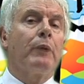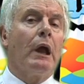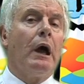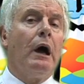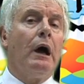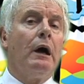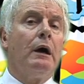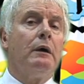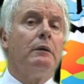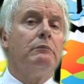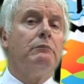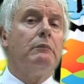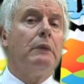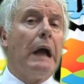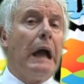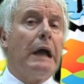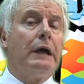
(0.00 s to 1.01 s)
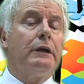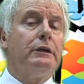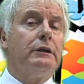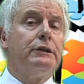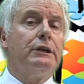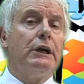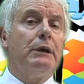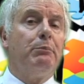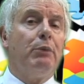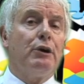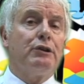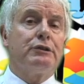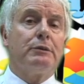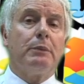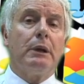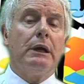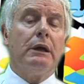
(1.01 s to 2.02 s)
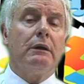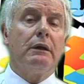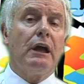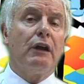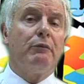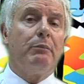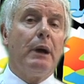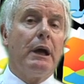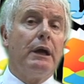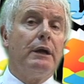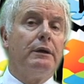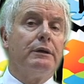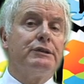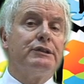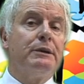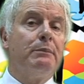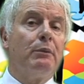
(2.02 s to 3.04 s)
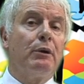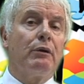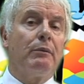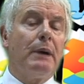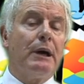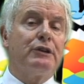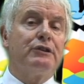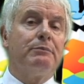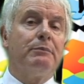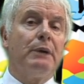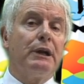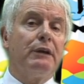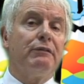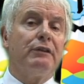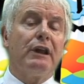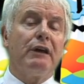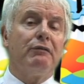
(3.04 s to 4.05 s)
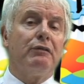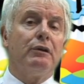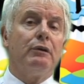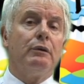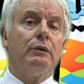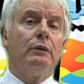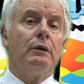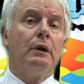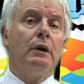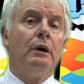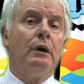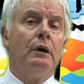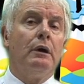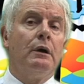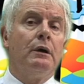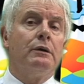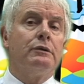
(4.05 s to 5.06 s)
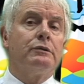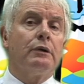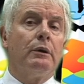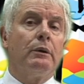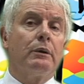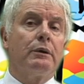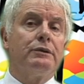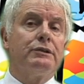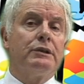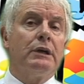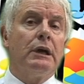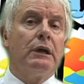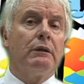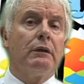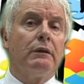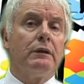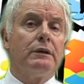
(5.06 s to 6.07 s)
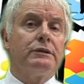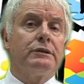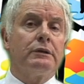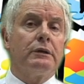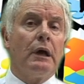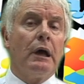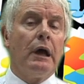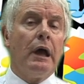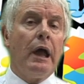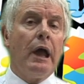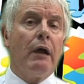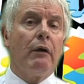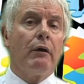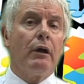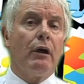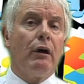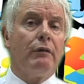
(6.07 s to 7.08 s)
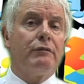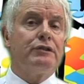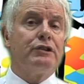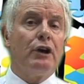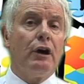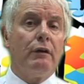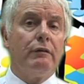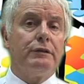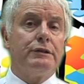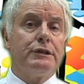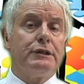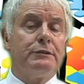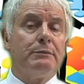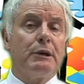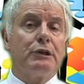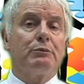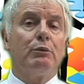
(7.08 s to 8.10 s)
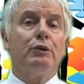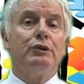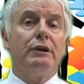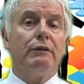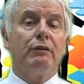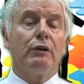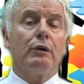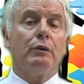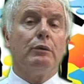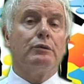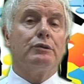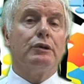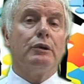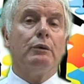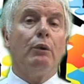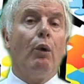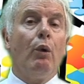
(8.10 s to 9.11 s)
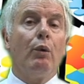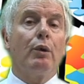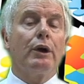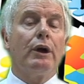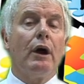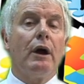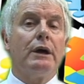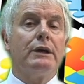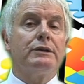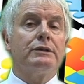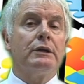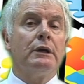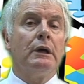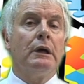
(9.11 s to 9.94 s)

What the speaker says: And indeed, possibly, they'll have paid a similar amount of money for their food. So you can see that this area of service is much more difficult to organise,